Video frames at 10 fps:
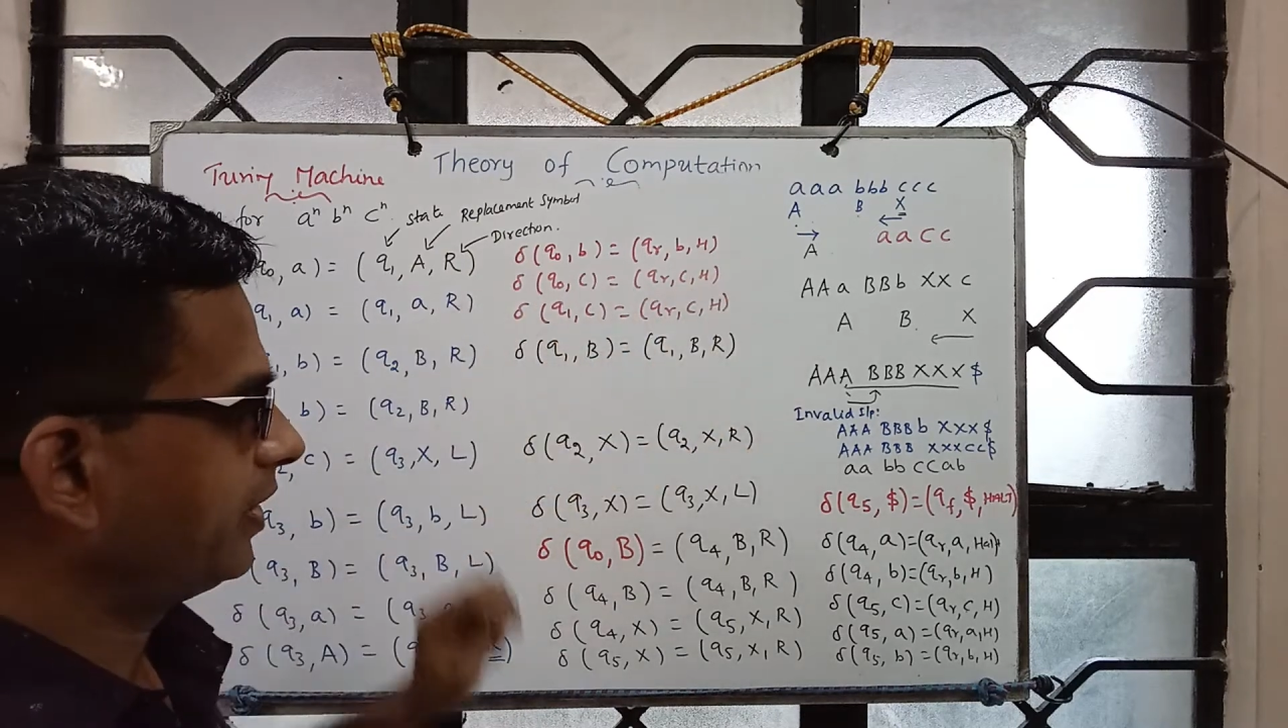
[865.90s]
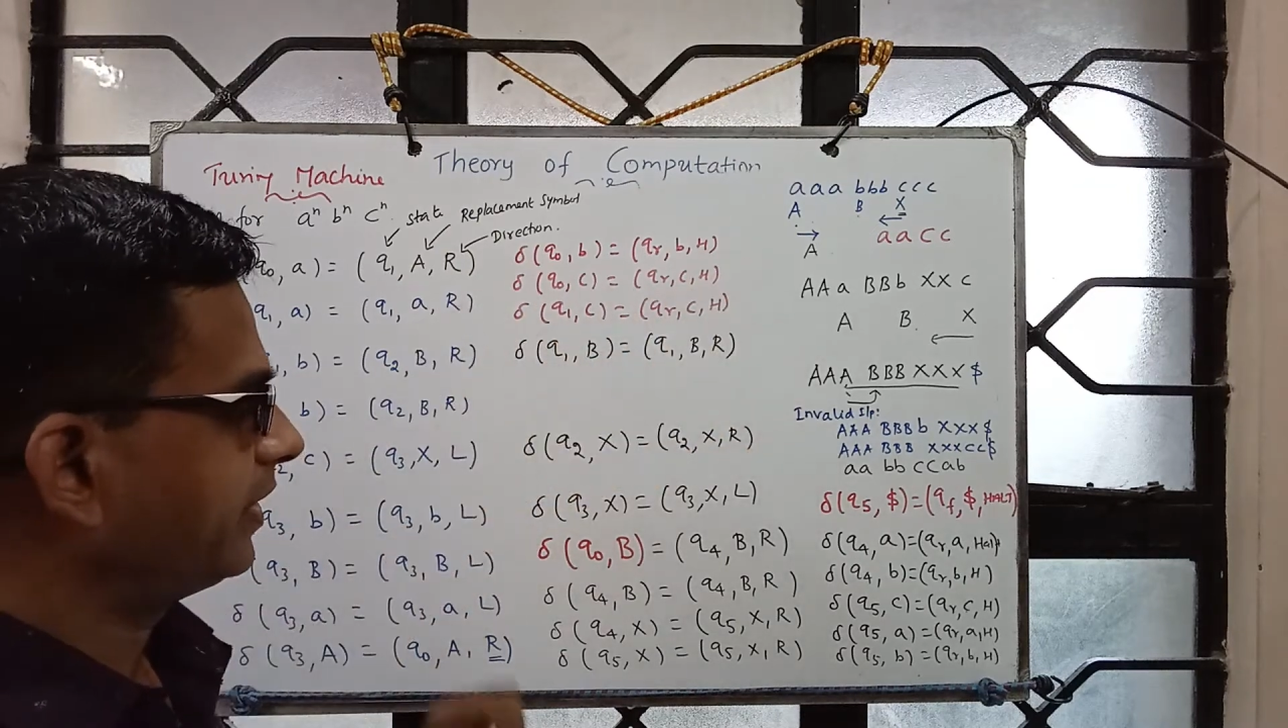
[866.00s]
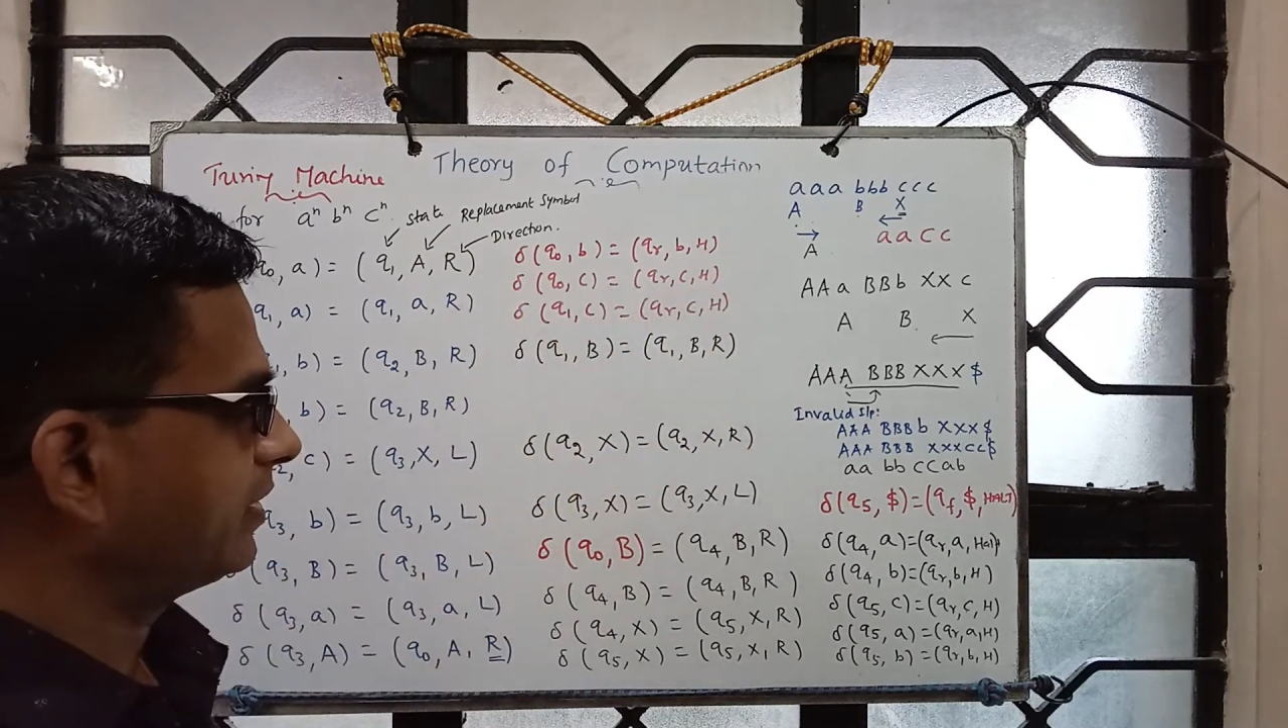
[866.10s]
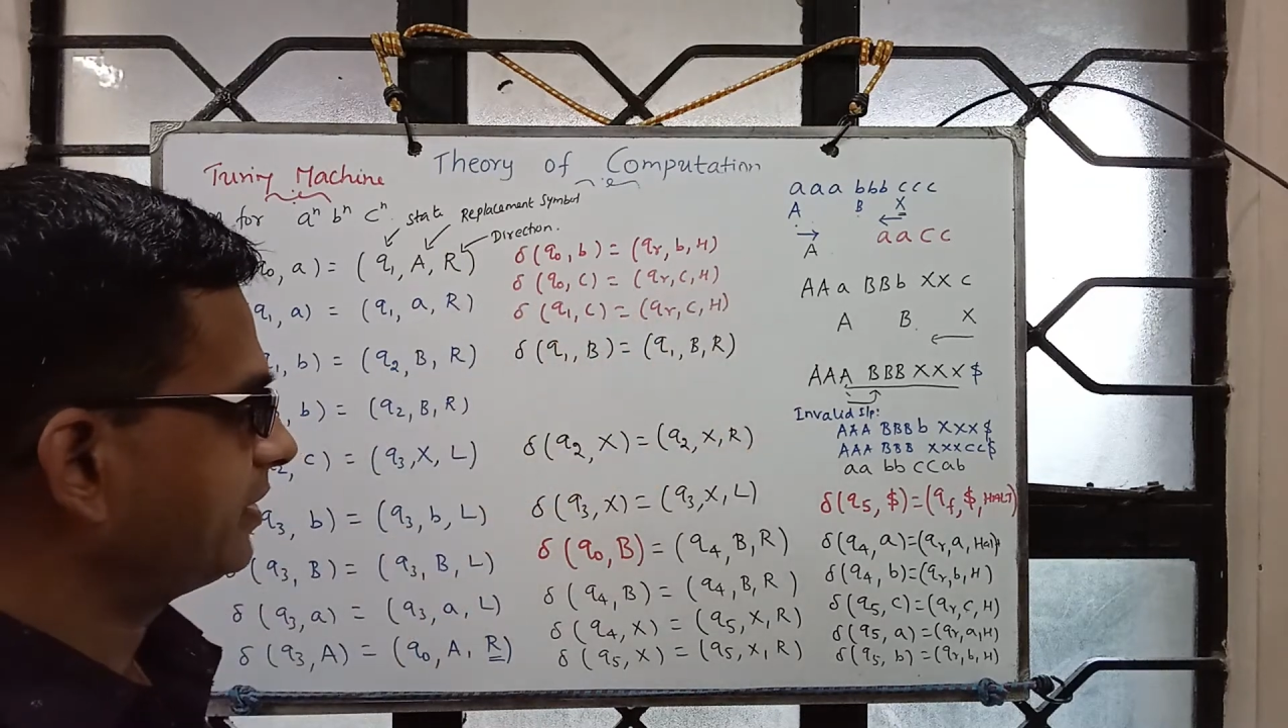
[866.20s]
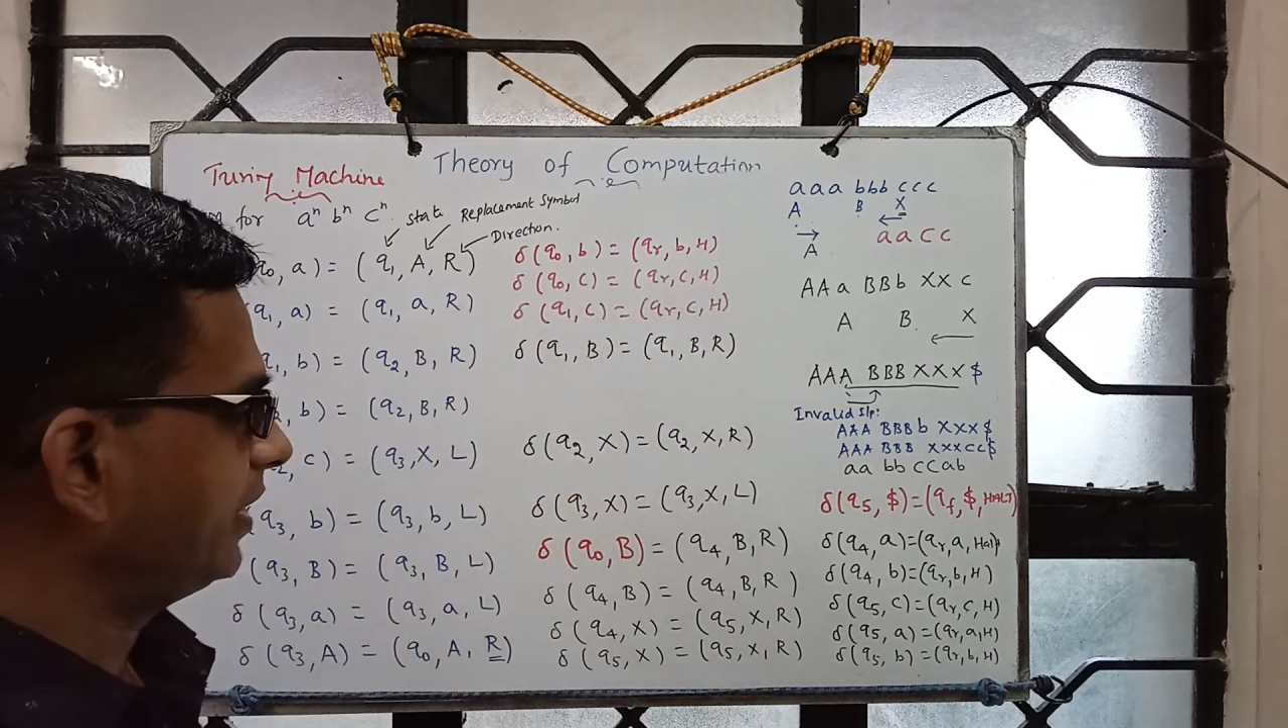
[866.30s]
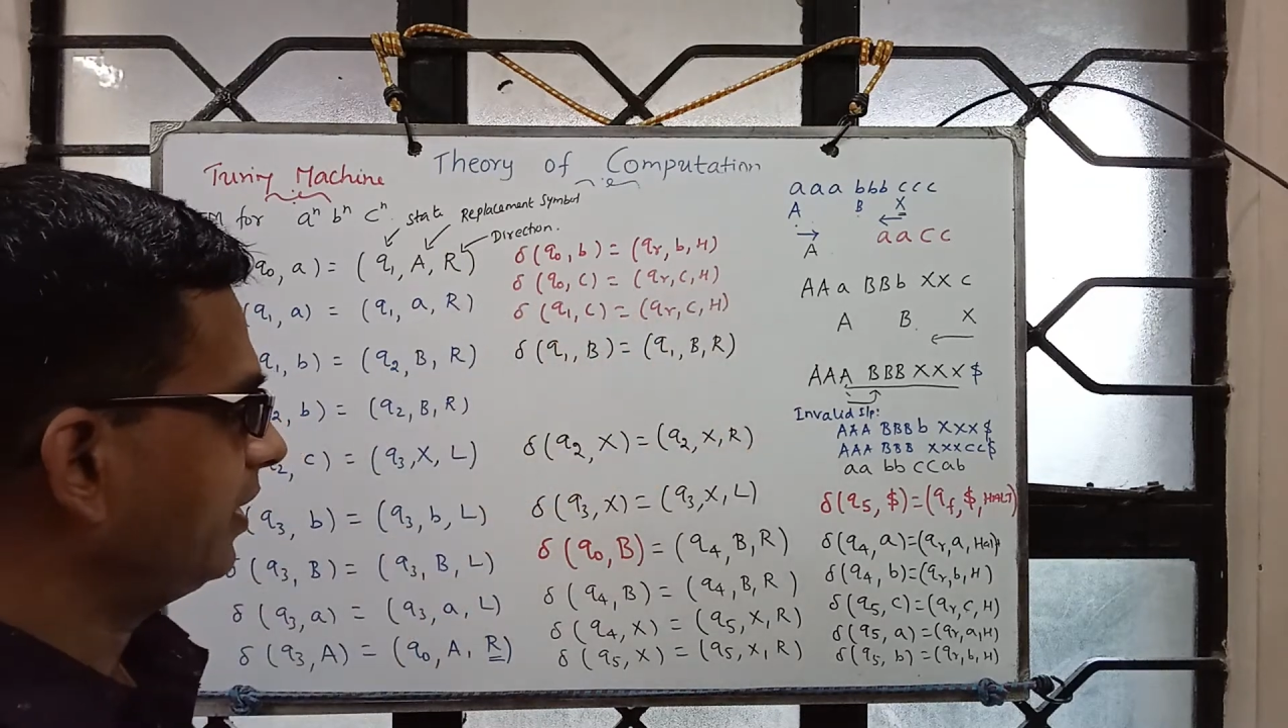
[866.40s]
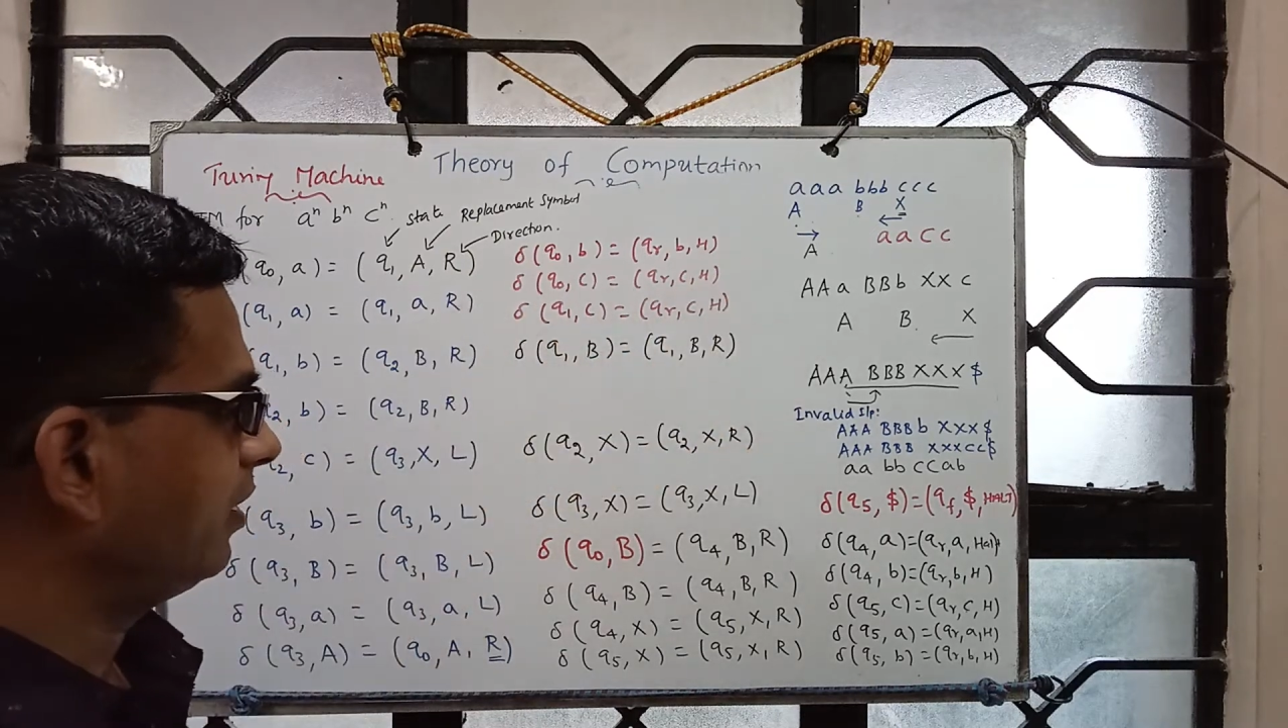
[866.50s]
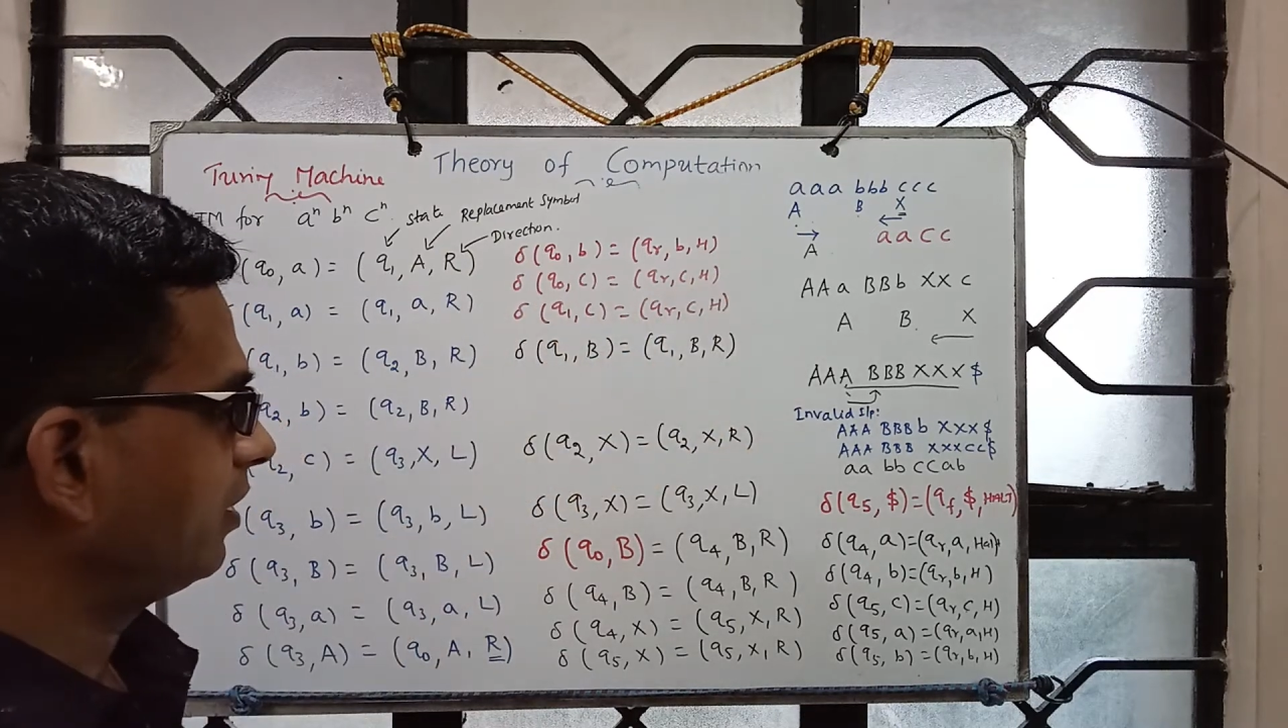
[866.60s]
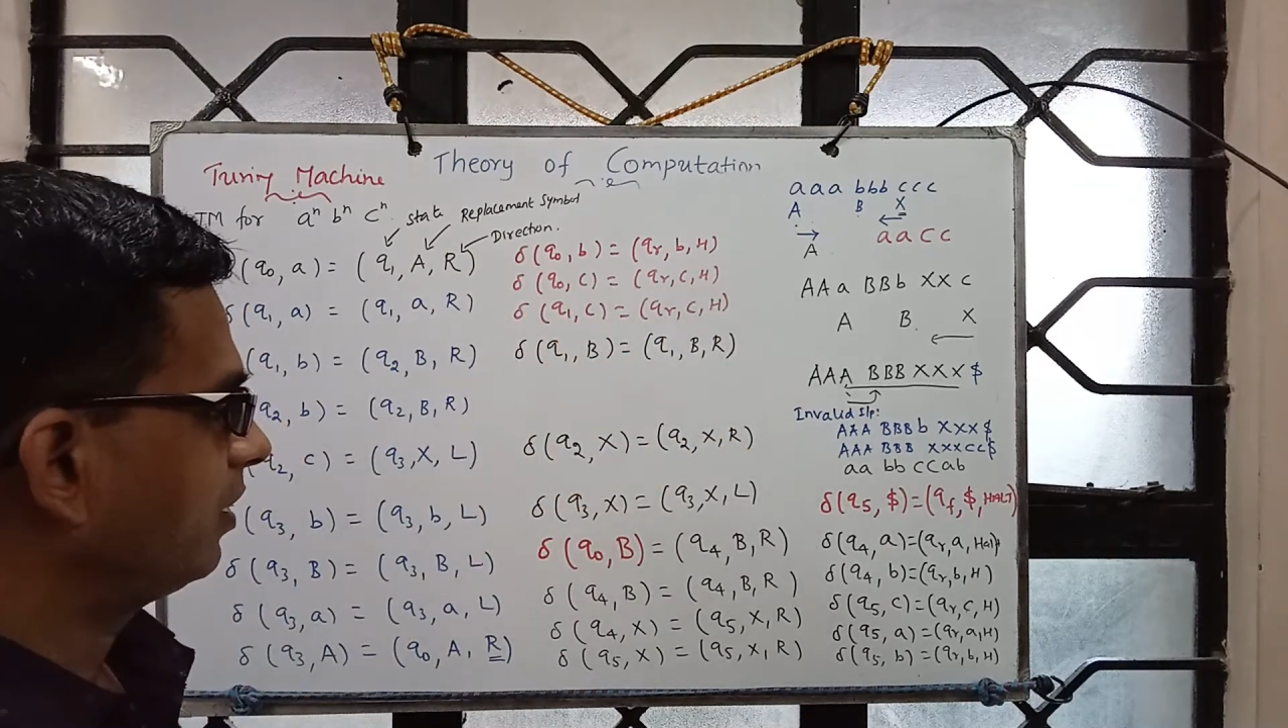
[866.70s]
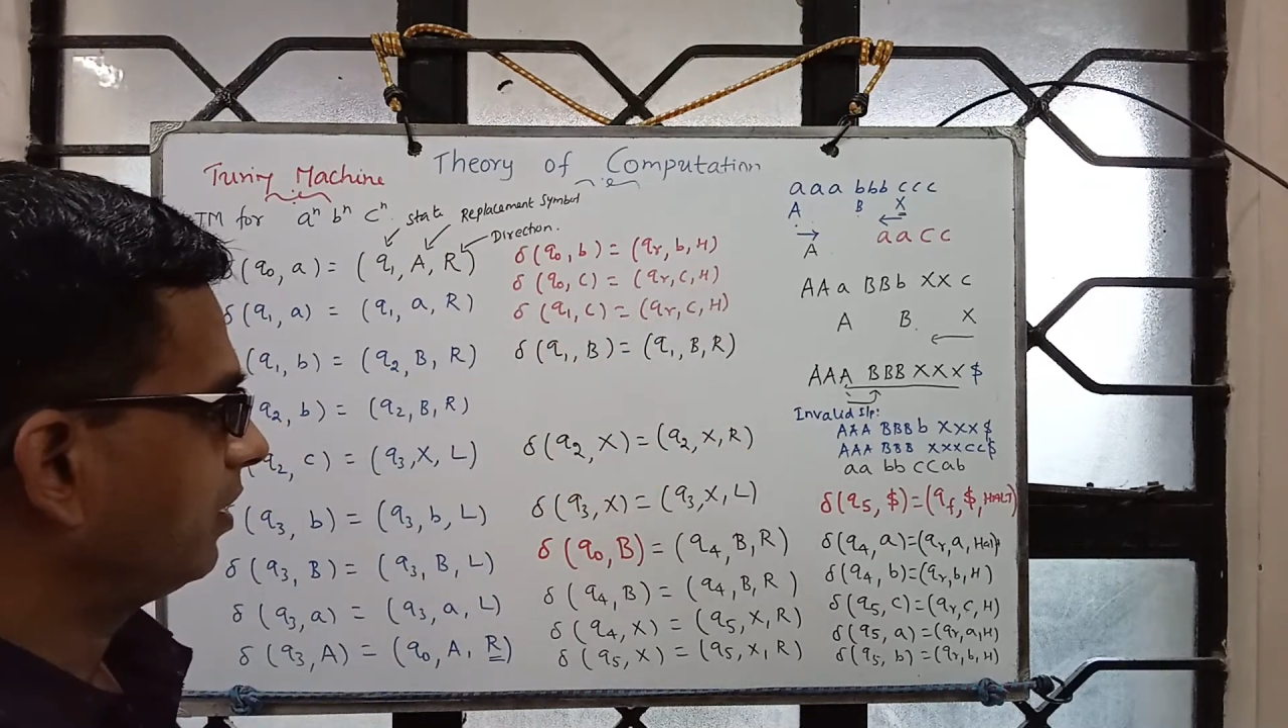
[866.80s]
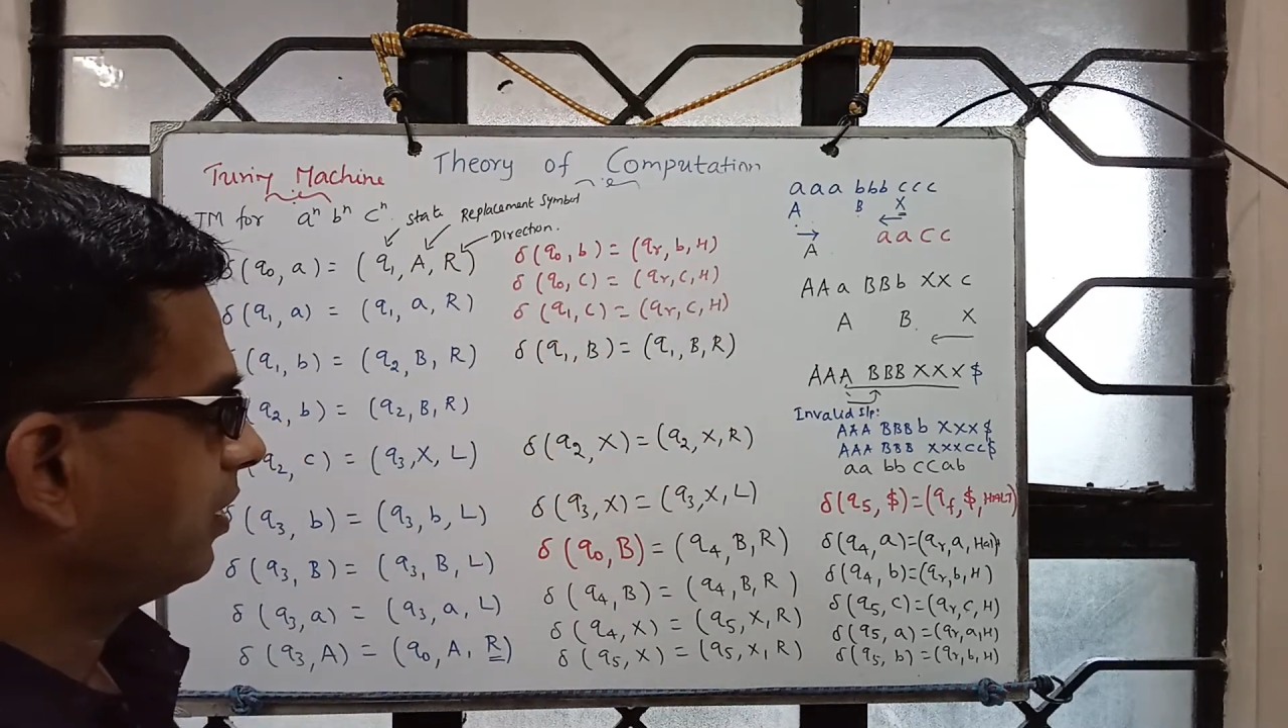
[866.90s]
little c,